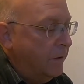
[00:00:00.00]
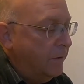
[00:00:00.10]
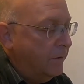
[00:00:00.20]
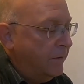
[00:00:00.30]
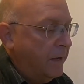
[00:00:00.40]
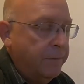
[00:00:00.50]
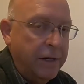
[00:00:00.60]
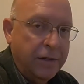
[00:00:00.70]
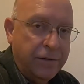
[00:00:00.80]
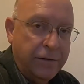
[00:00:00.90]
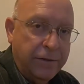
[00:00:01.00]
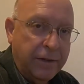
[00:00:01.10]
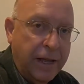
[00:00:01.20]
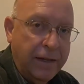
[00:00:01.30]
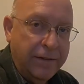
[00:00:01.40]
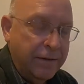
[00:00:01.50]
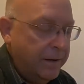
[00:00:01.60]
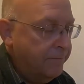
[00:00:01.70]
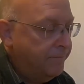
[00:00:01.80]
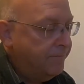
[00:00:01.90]
this ambidextrous slide
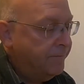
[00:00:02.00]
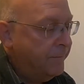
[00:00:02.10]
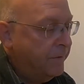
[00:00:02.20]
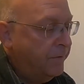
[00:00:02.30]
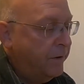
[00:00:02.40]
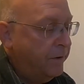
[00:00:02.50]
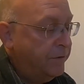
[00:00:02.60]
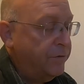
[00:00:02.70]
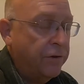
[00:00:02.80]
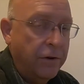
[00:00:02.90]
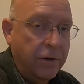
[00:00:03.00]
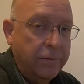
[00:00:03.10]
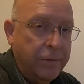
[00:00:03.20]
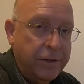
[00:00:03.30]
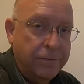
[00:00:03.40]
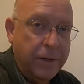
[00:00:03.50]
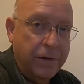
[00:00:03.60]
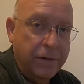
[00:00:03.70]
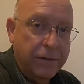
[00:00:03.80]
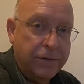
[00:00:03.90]
stop. Very strong, much
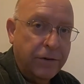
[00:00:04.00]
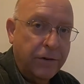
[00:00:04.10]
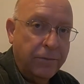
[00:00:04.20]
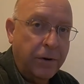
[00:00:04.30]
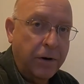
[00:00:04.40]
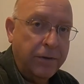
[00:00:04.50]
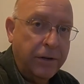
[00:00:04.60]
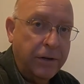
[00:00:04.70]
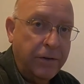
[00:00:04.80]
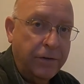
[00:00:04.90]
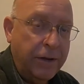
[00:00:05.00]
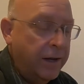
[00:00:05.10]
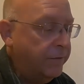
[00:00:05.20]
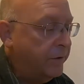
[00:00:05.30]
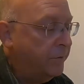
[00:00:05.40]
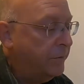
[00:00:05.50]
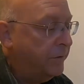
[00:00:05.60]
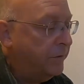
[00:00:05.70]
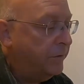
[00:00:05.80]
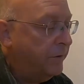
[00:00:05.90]
better, stronger part than they used to have on their
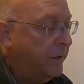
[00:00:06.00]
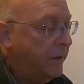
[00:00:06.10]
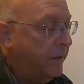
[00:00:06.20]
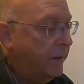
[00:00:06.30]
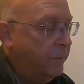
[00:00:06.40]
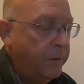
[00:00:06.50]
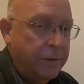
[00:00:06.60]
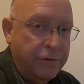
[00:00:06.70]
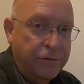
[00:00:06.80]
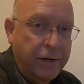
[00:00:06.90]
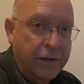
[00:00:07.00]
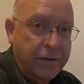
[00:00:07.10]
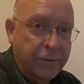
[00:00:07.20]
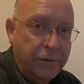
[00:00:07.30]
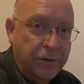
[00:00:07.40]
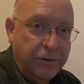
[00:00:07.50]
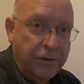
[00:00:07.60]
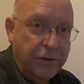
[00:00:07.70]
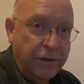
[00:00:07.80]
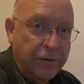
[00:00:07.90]
pistols. When I was running this with just
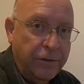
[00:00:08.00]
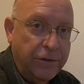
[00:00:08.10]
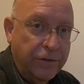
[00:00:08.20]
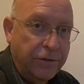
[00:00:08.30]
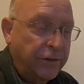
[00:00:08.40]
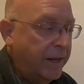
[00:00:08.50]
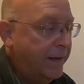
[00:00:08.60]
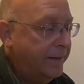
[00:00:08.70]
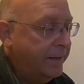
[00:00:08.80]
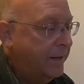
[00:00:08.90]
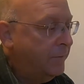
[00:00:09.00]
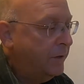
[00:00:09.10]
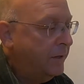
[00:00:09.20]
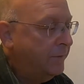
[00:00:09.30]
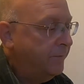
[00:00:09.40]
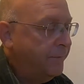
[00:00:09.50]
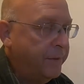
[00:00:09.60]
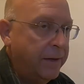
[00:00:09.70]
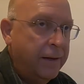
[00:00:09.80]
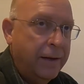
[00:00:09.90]
the original slide that came on it,
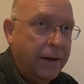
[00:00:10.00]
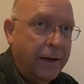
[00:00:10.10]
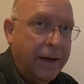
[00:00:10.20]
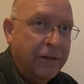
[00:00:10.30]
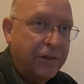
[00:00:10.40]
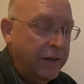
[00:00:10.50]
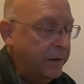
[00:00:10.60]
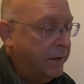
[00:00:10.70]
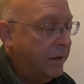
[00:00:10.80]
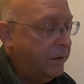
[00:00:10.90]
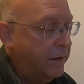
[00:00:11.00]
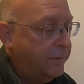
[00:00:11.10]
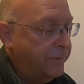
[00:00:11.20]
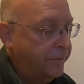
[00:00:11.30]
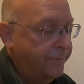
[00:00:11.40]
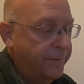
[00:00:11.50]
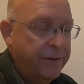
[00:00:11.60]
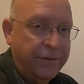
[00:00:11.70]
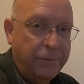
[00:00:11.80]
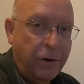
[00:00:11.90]
I actually had cut off
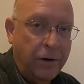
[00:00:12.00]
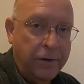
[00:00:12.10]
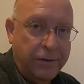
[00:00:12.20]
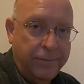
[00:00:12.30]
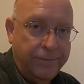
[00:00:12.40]
this part